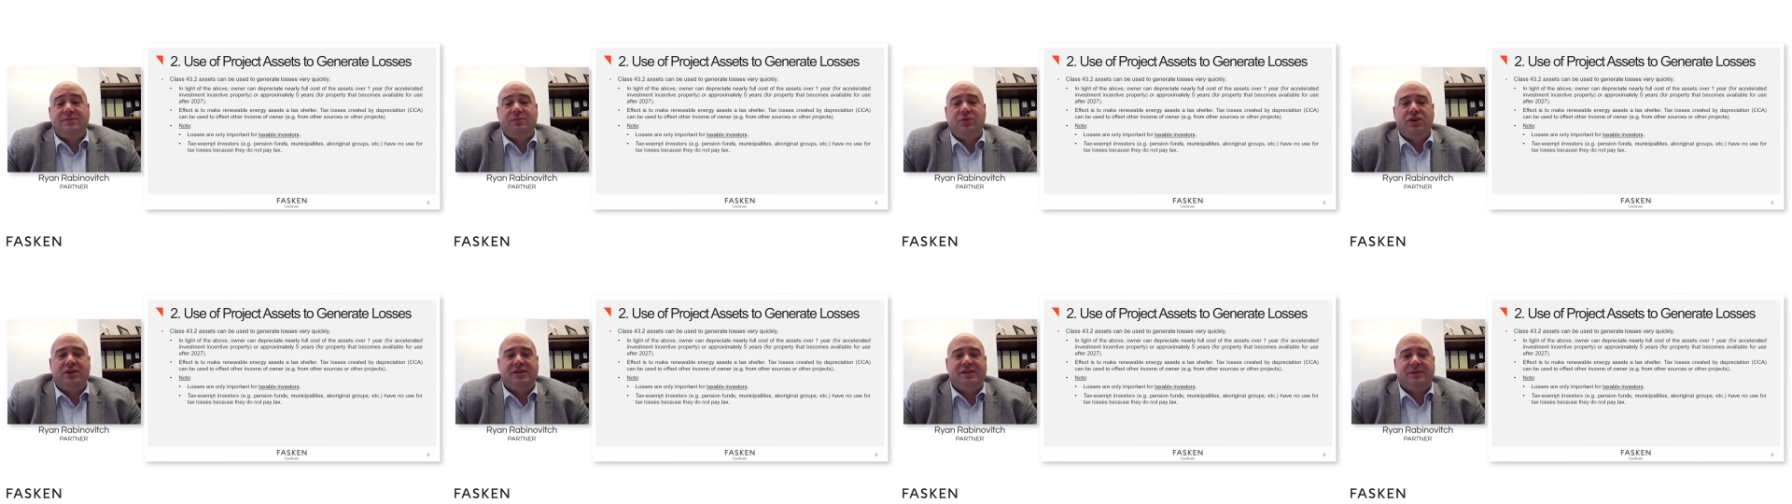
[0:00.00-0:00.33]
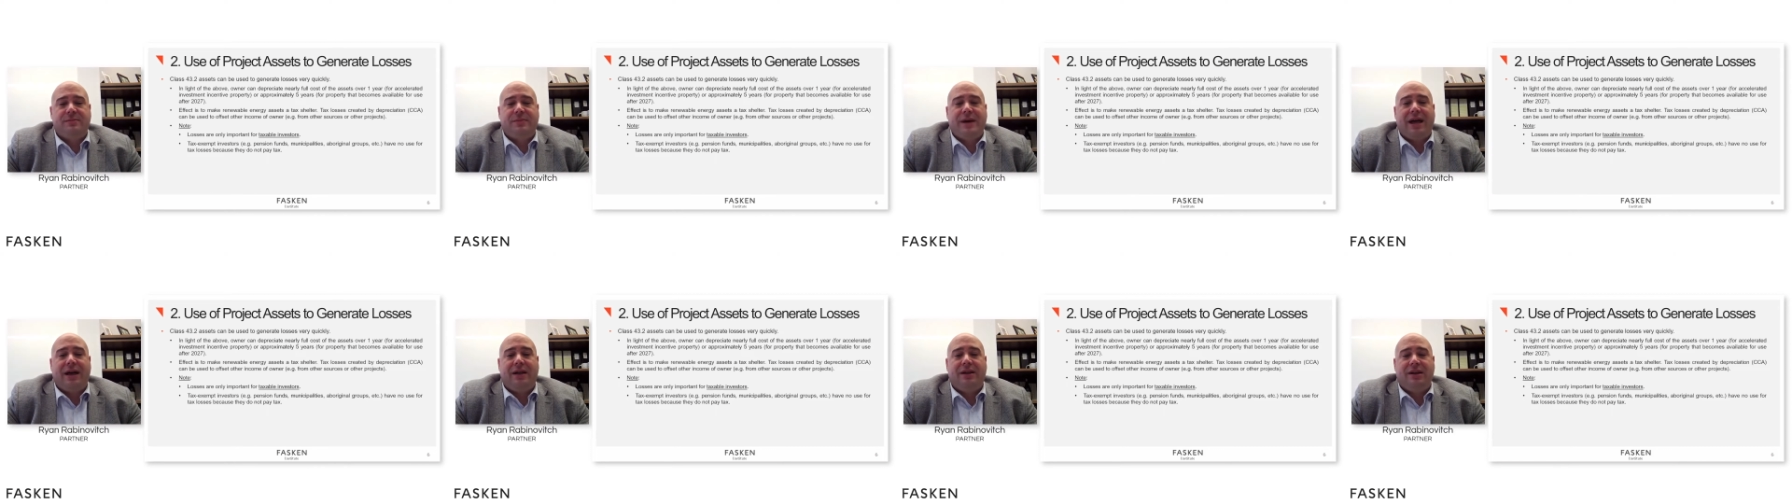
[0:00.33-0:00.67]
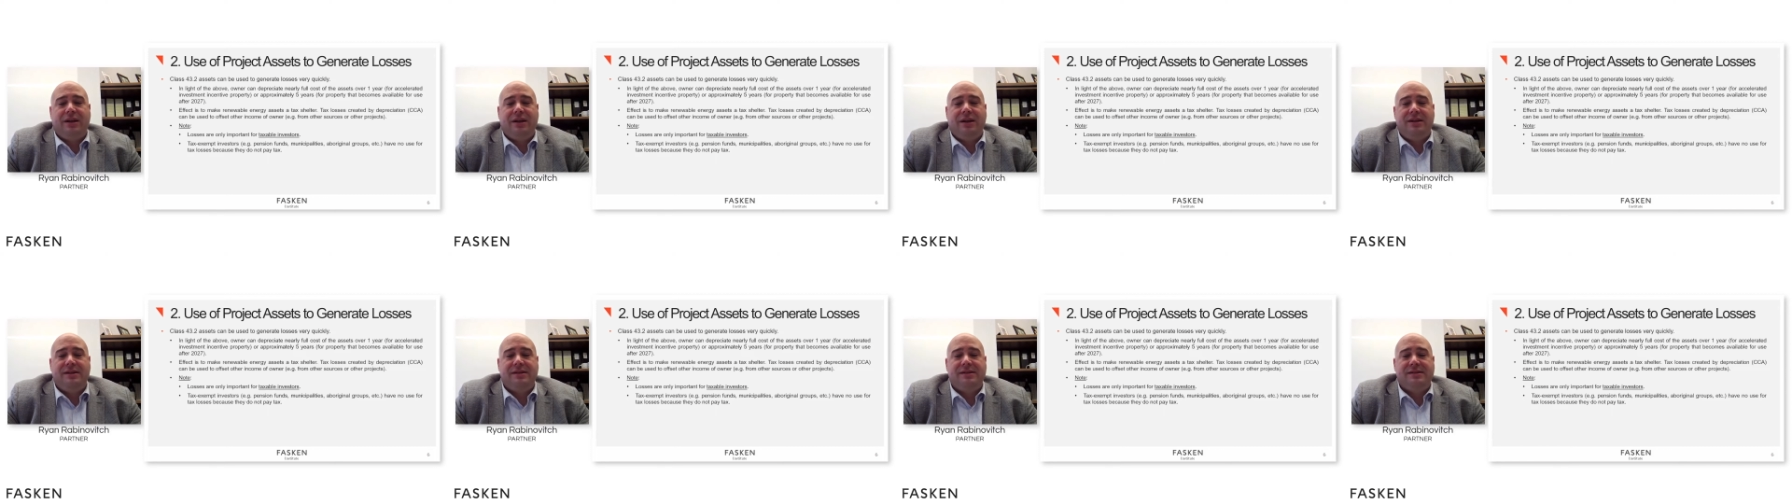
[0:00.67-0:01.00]

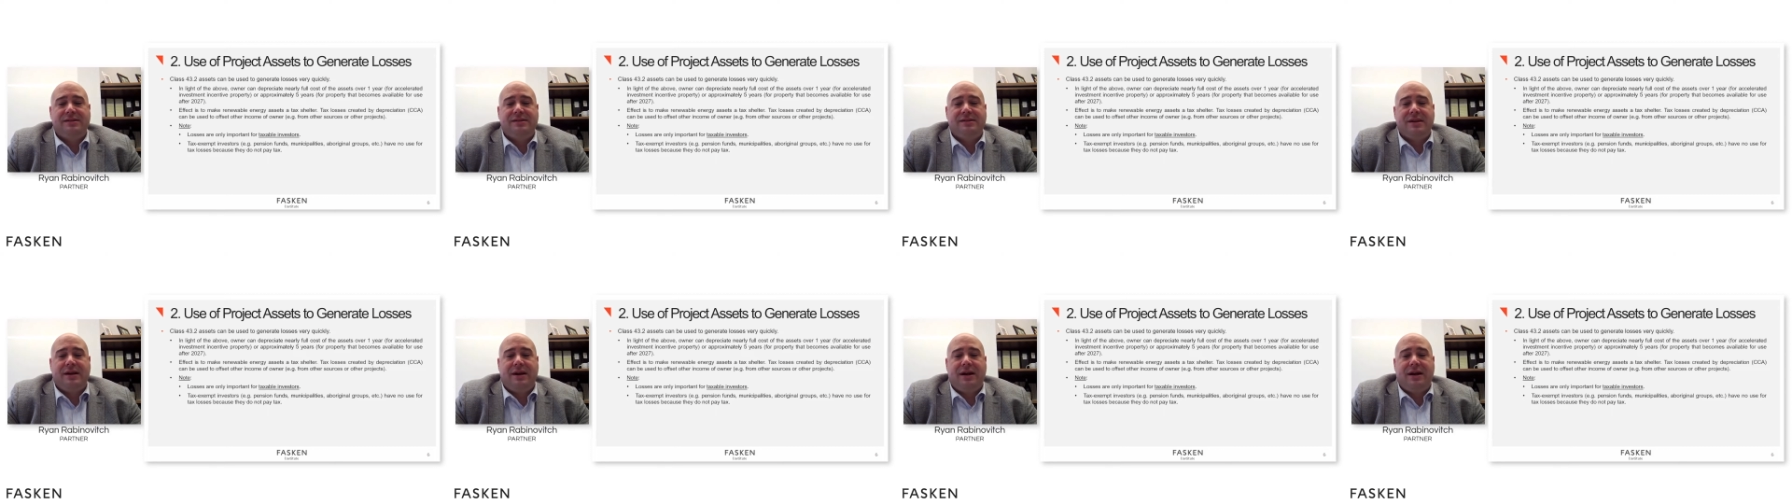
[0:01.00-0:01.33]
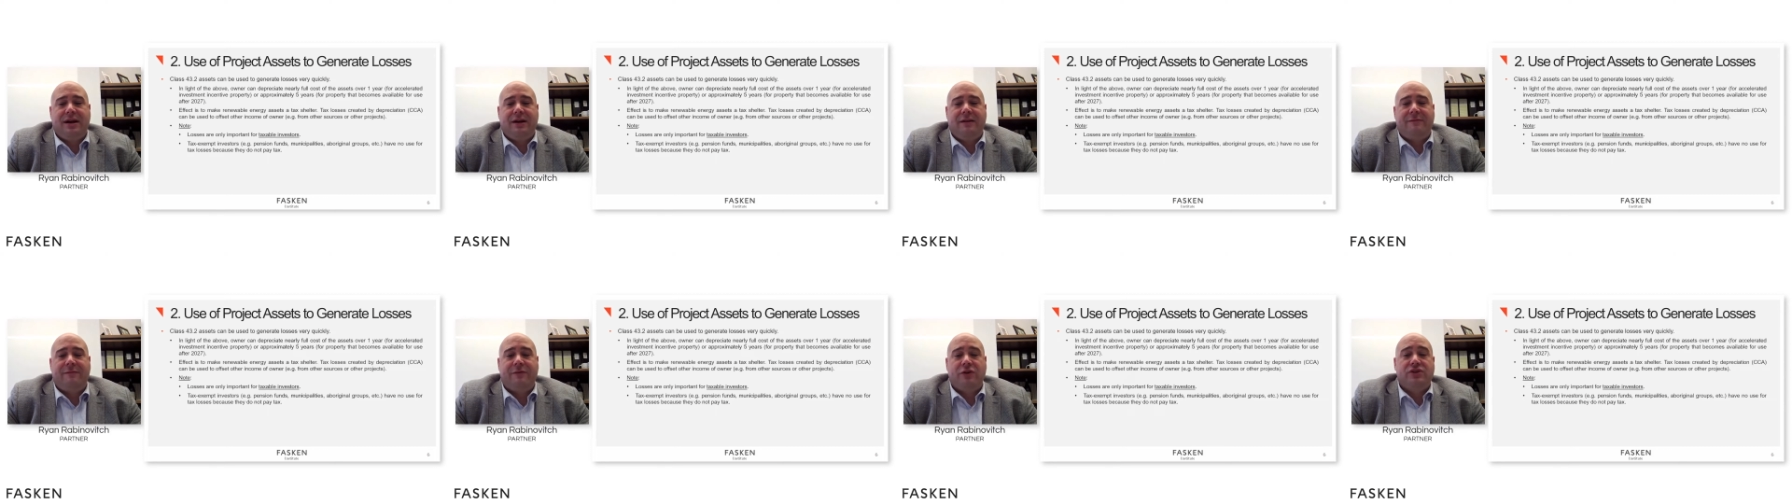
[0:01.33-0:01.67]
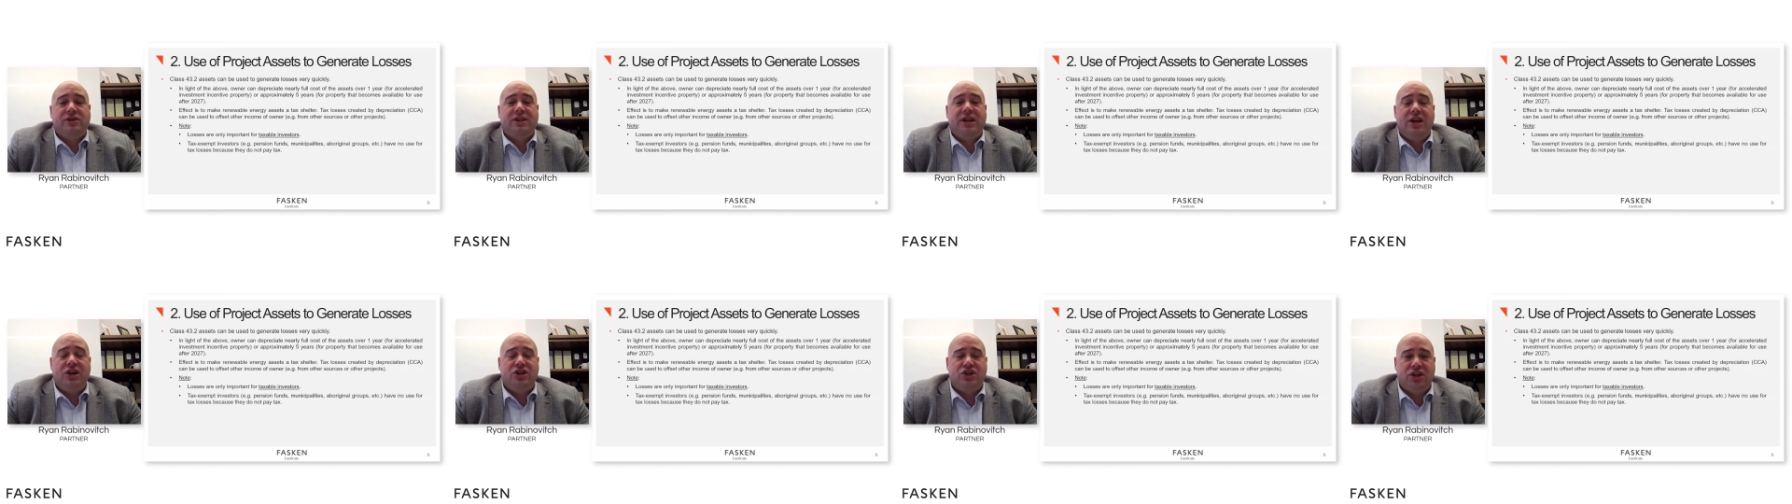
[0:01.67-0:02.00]
municipalities,
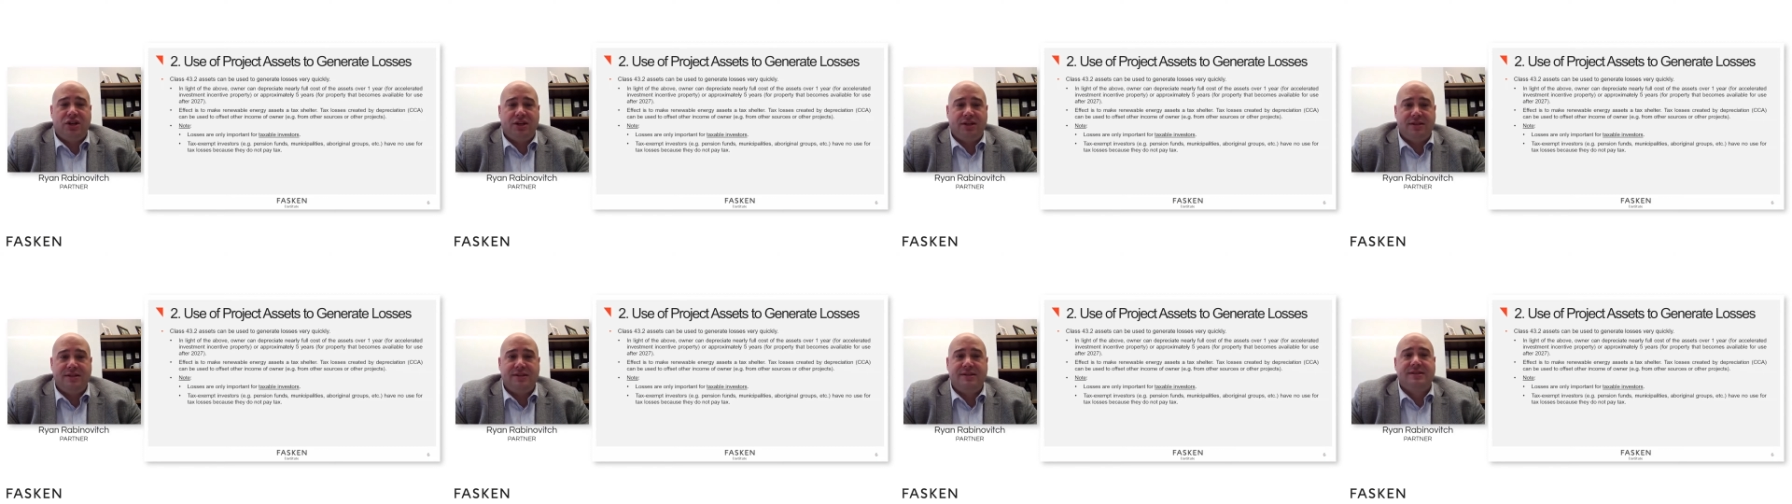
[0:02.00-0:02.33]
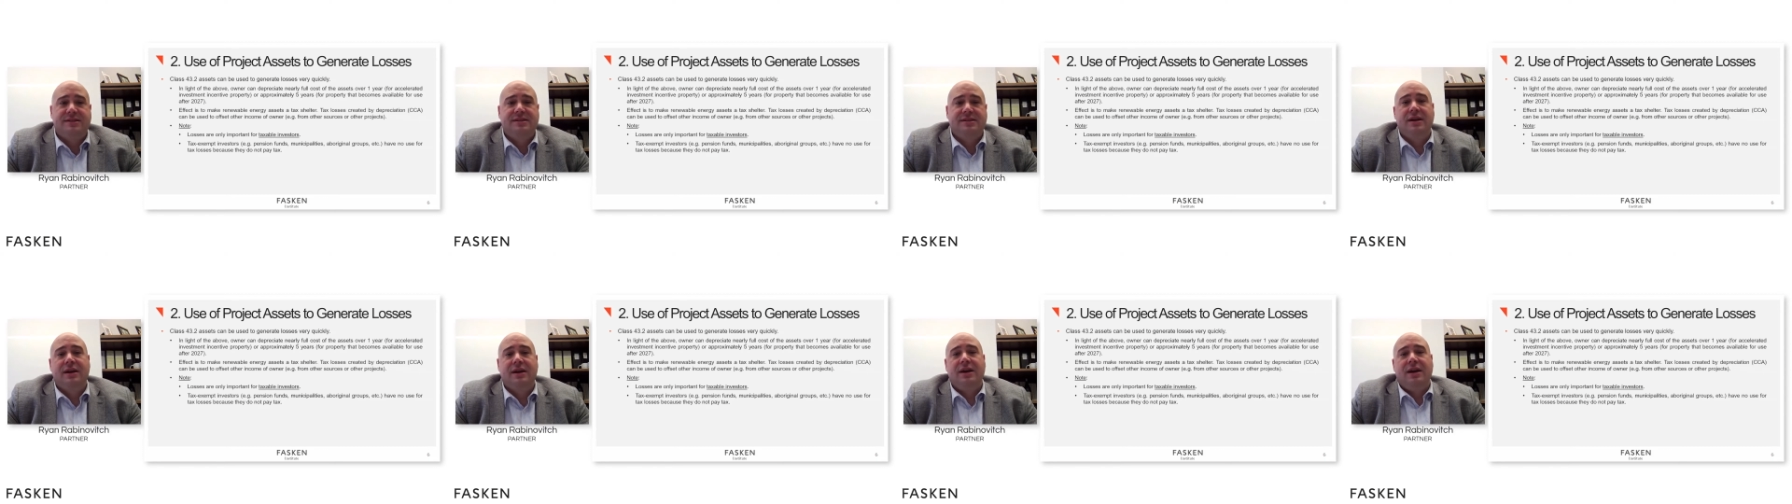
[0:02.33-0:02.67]
First Nations,